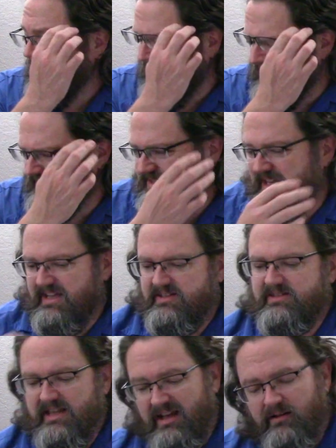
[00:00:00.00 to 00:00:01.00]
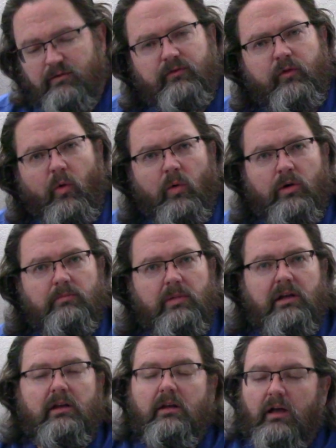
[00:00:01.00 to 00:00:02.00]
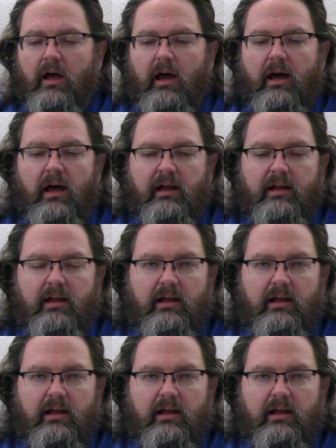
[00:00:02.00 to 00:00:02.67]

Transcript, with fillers: He says that form uh,